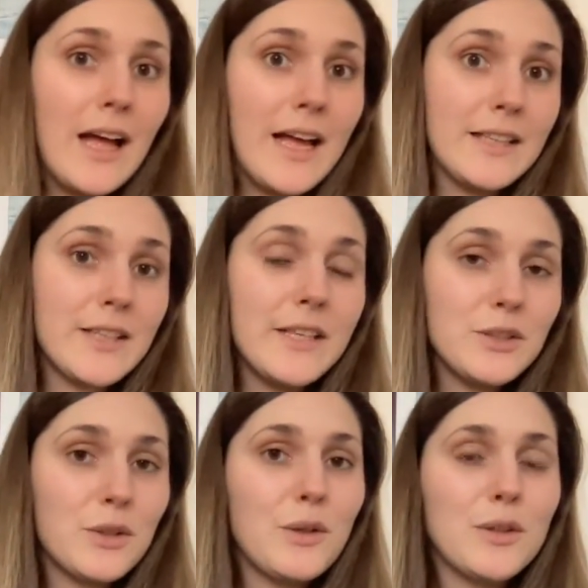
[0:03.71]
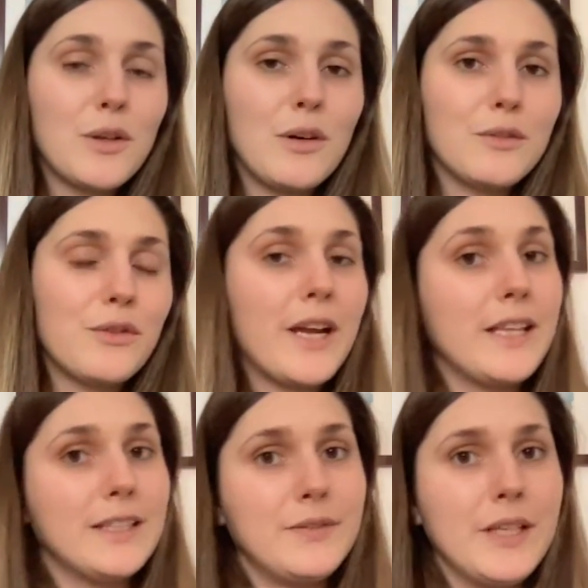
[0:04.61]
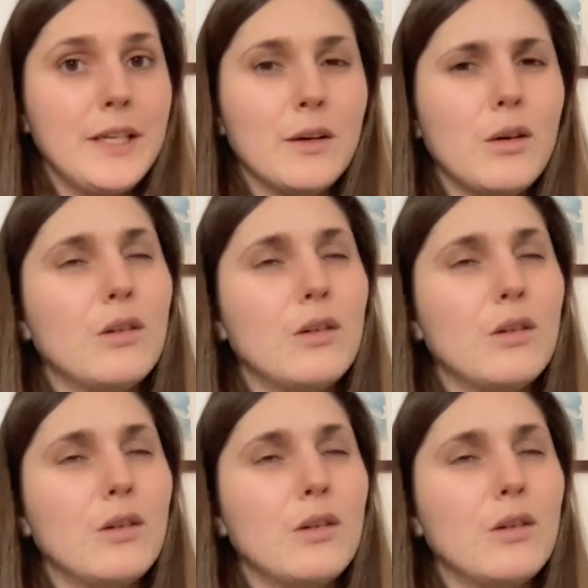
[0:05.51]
as I told on Friday's video,